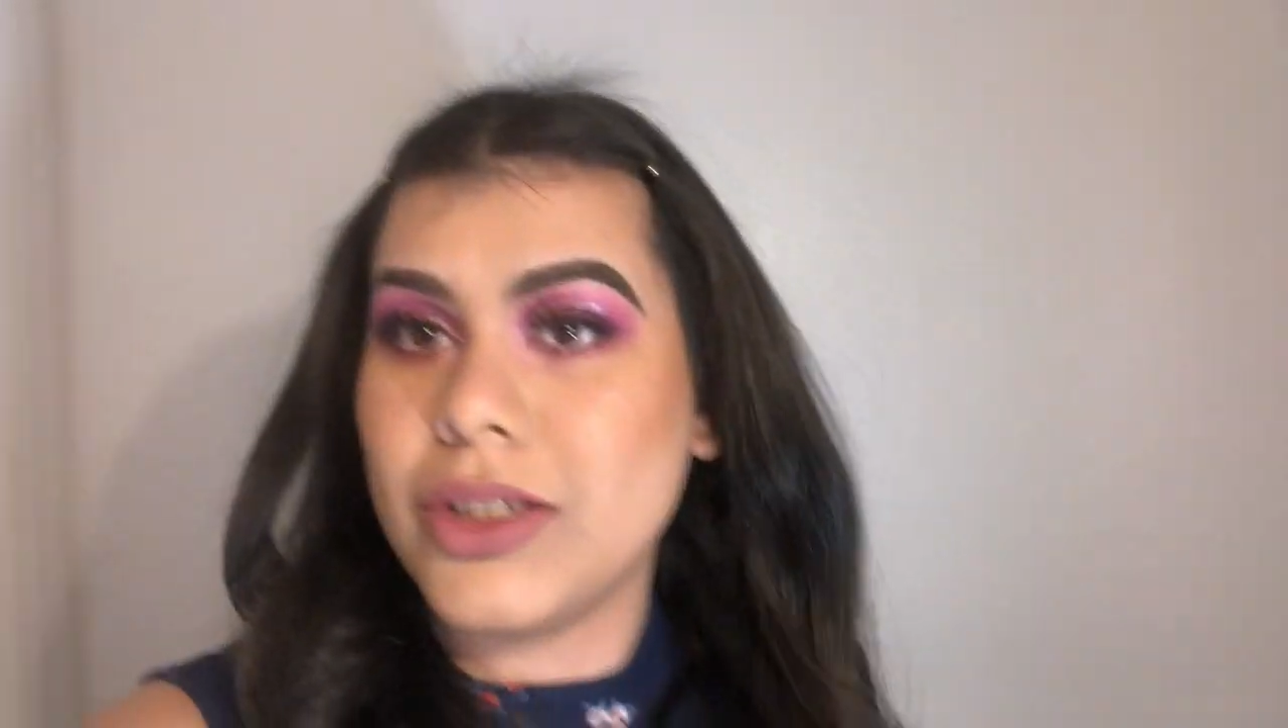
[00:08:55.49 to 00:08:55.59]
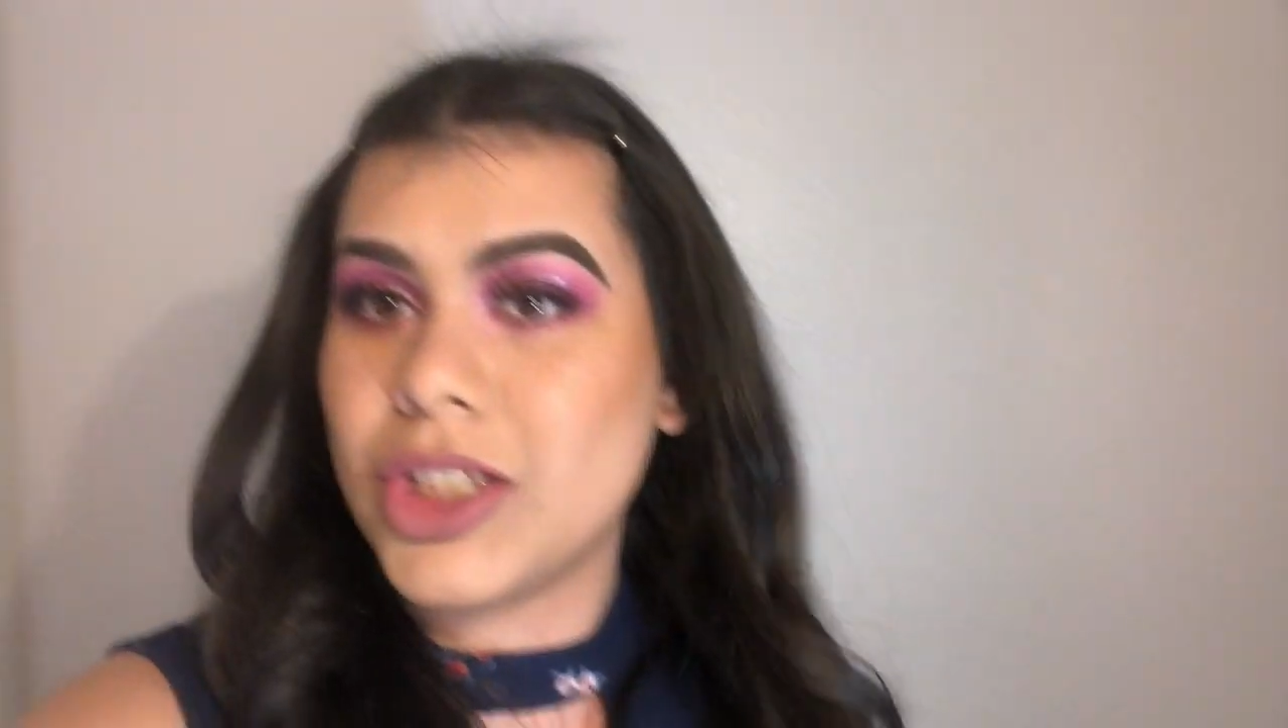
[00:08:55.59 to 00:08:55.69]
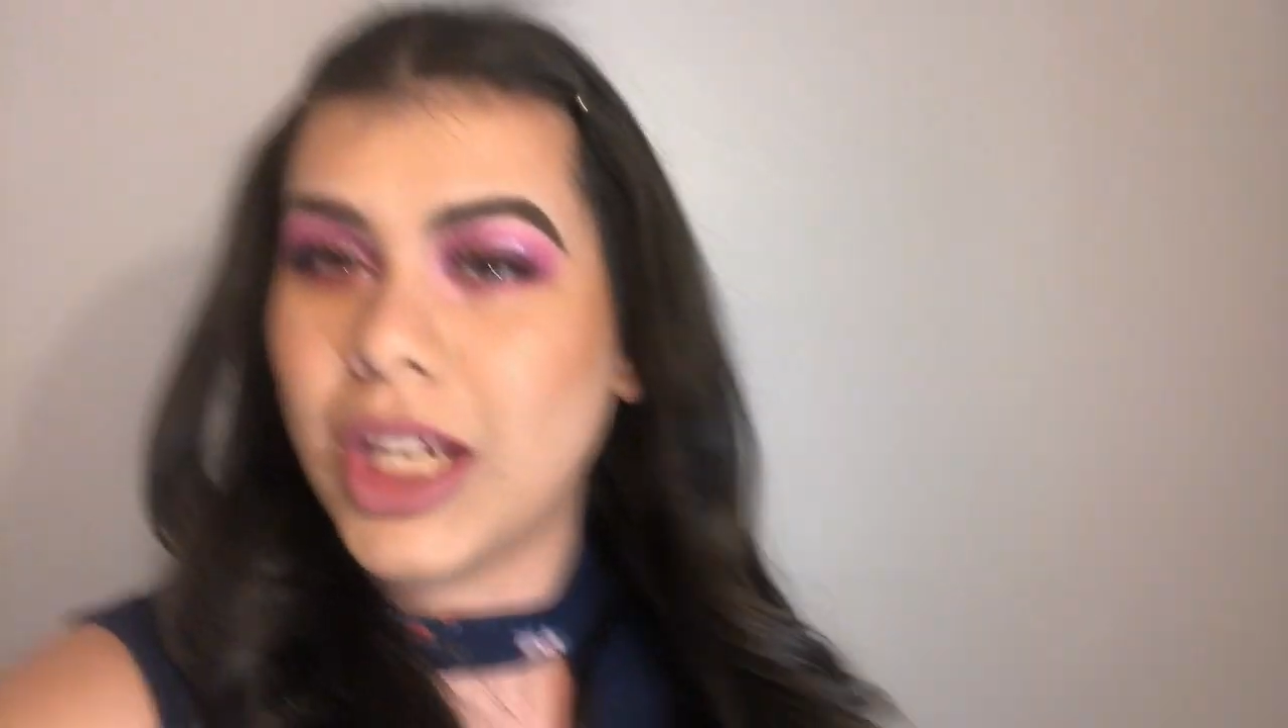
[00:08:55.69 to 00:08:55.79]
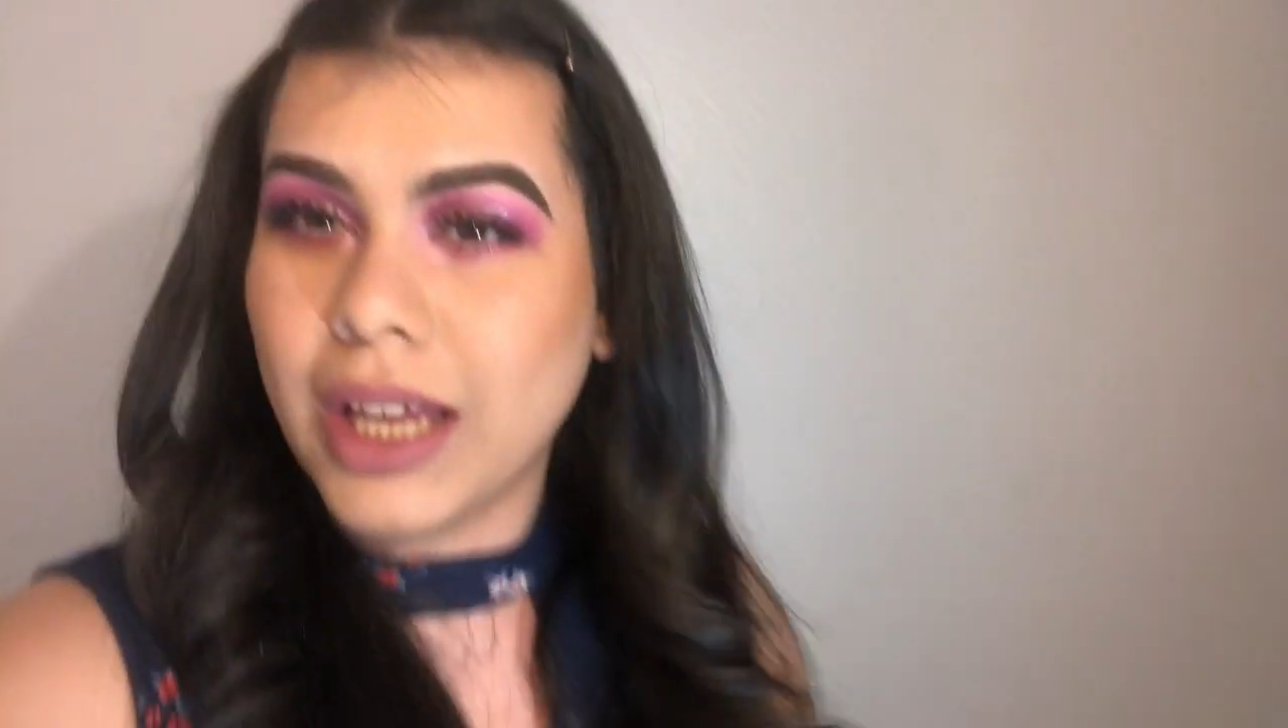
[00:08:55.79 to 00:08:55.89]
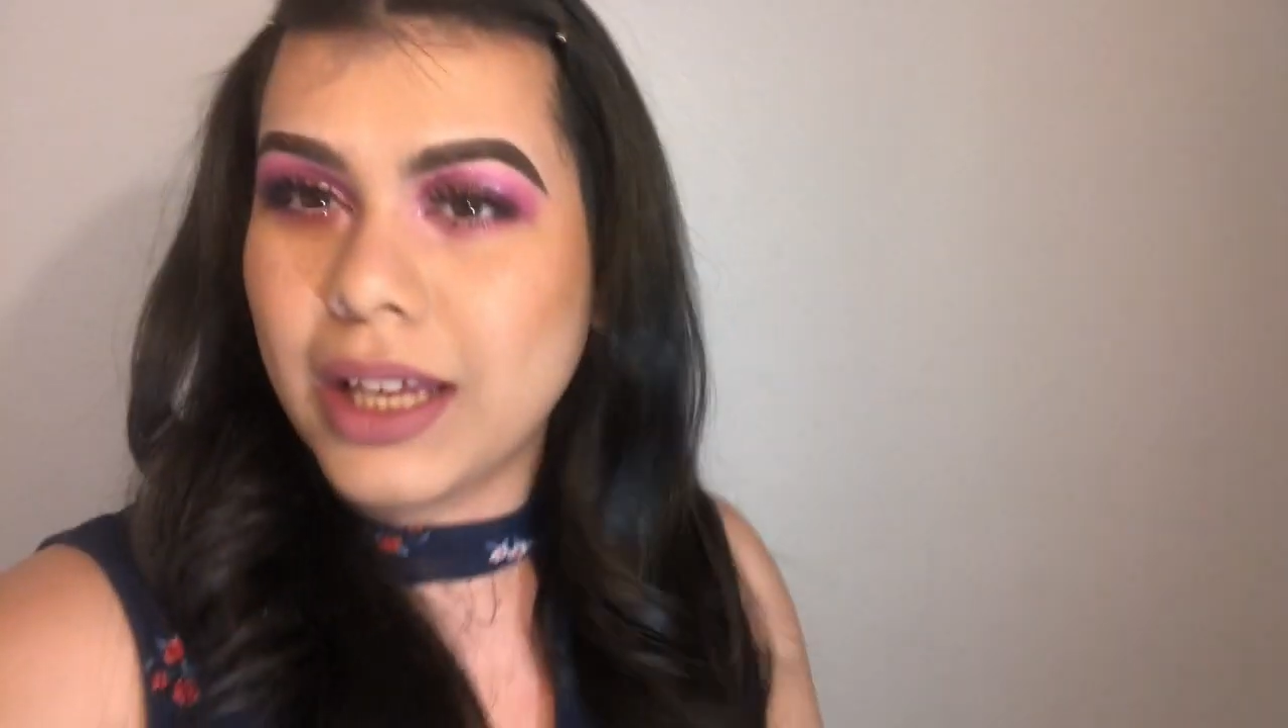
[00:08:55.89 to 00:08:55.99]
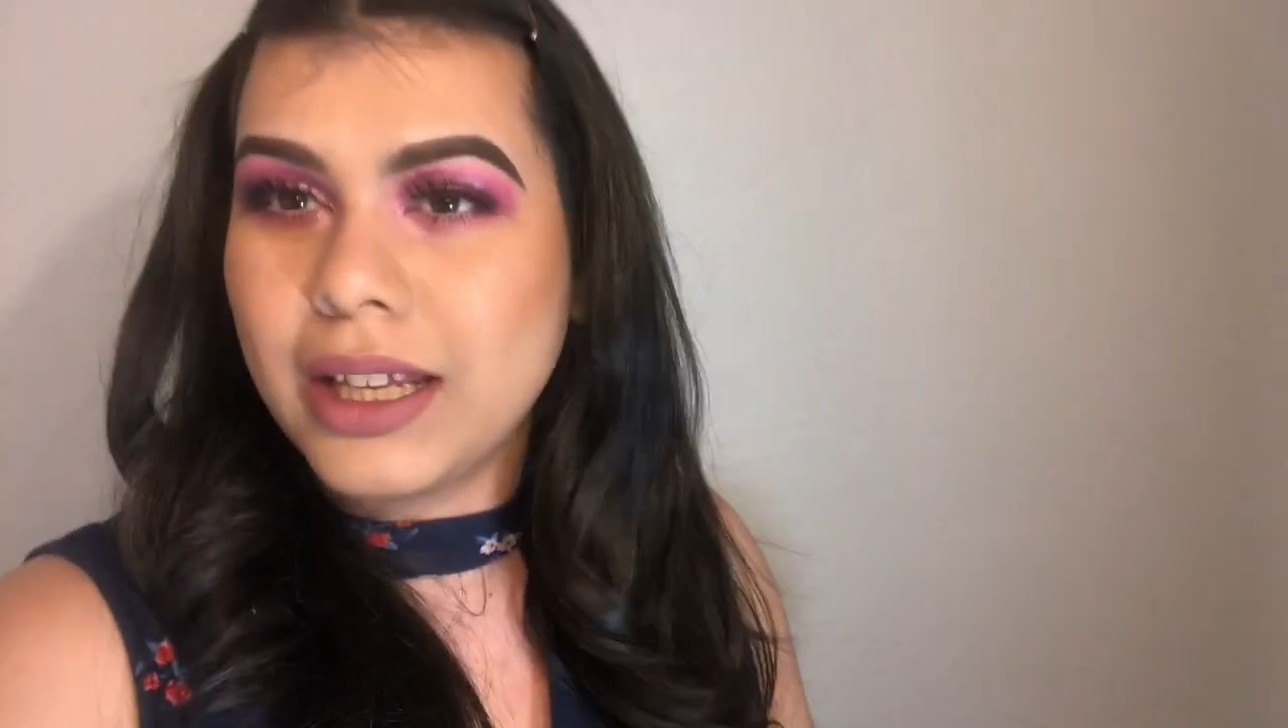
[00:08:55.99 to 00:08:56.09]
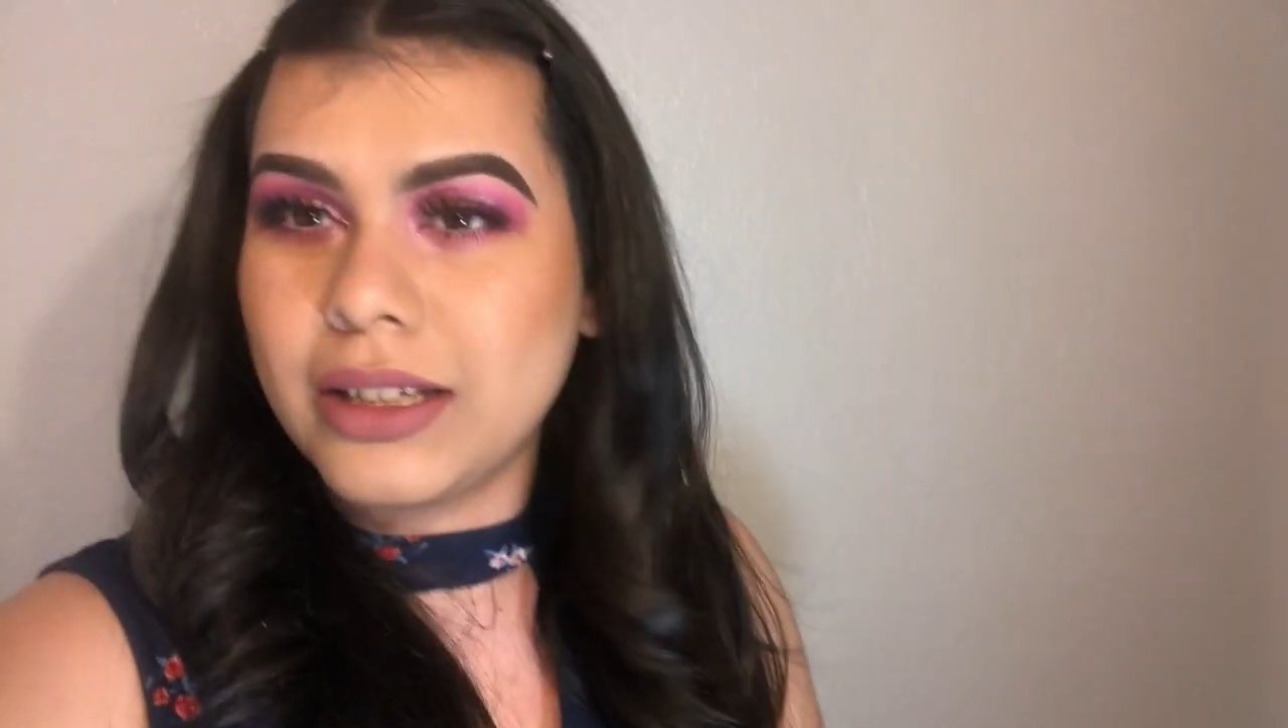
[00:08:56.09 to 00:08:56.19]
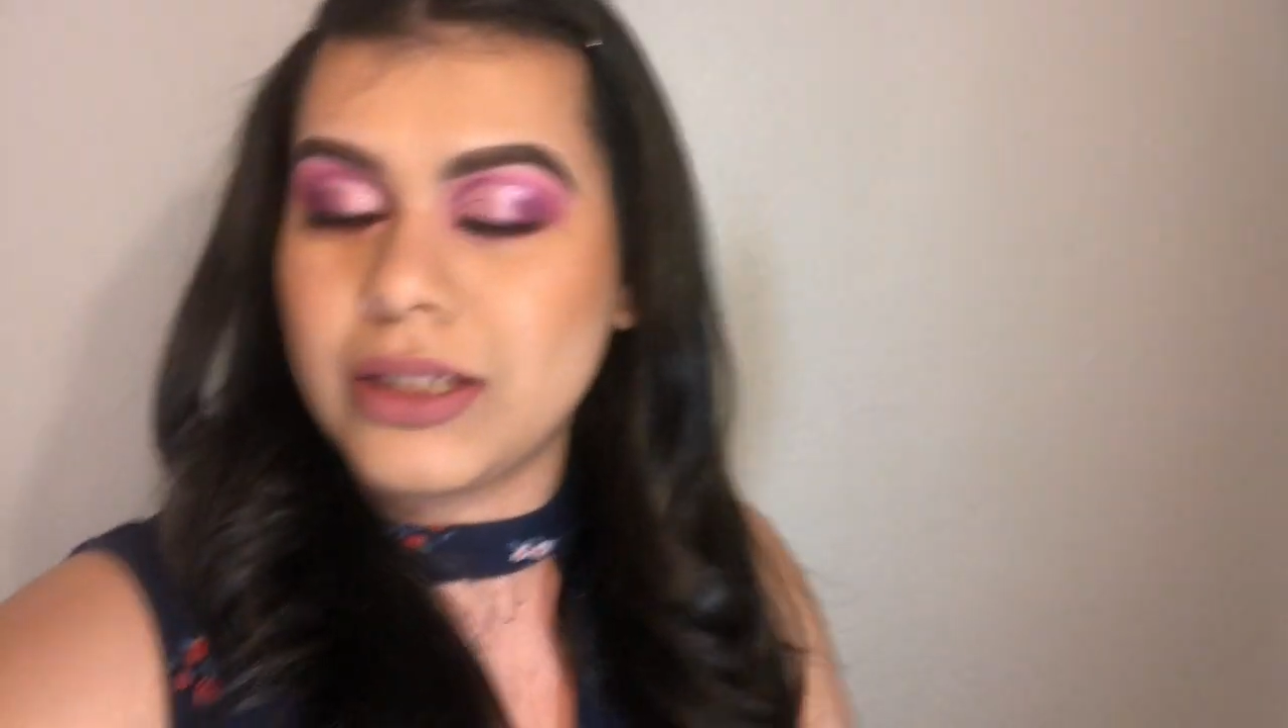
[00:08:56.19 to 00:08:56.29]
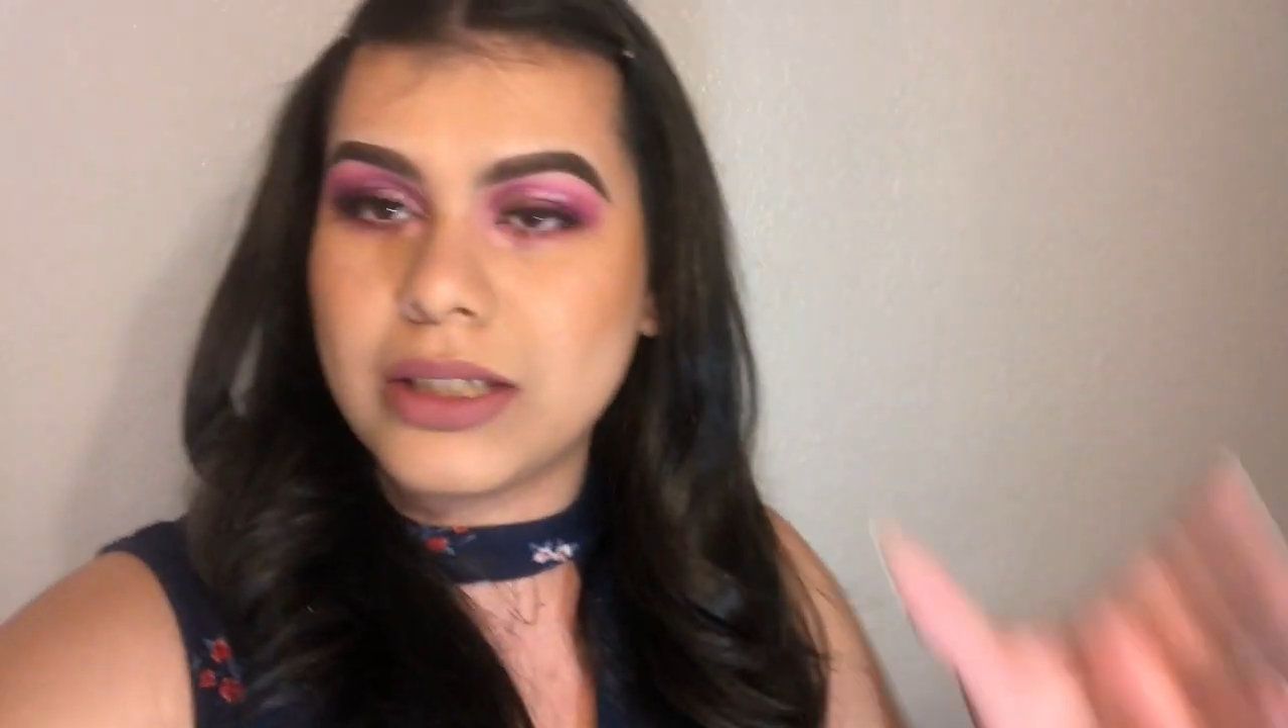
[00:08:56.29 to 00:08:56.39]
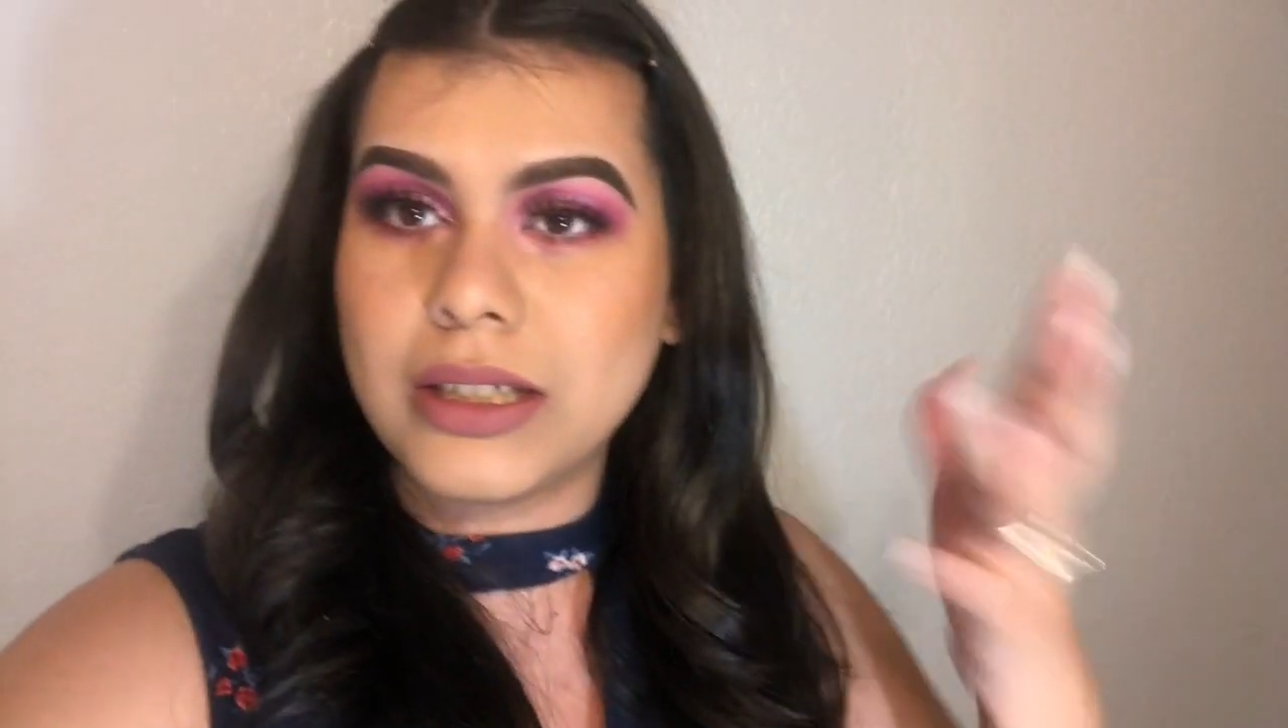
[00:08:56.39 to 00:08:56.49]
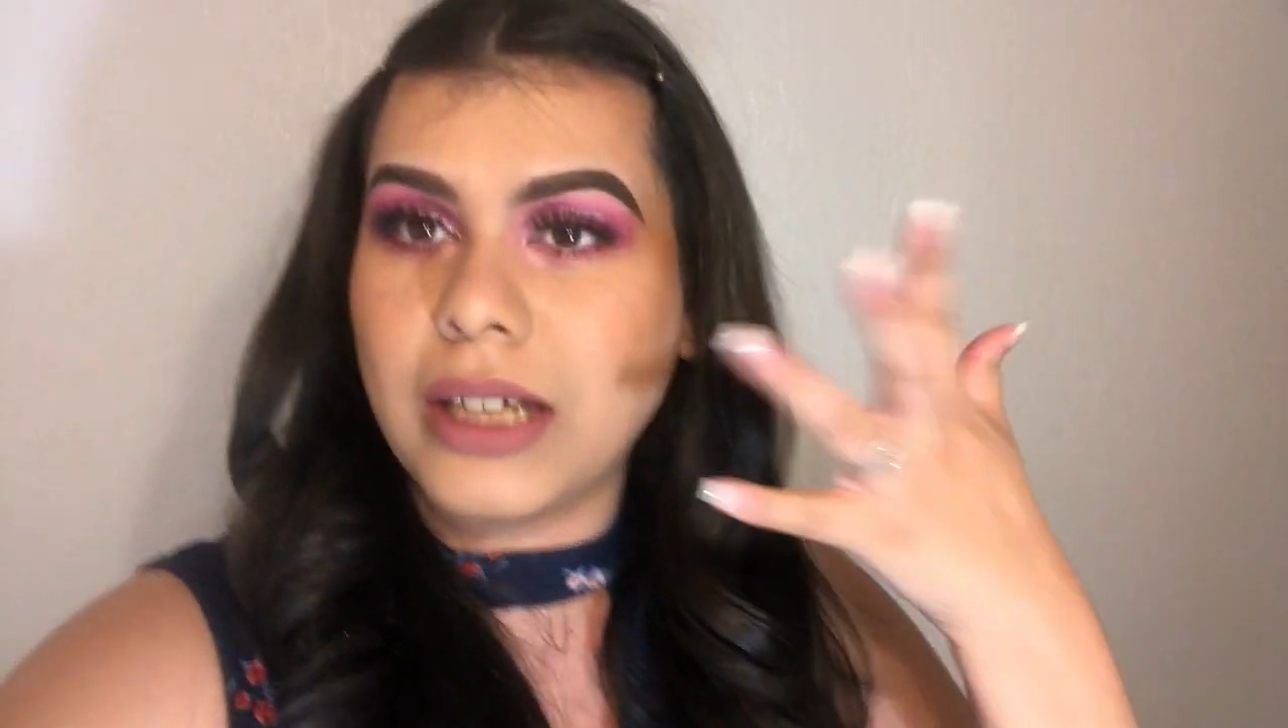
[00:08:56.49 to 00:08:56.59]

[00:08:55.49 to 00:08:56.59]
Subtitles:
check-in to see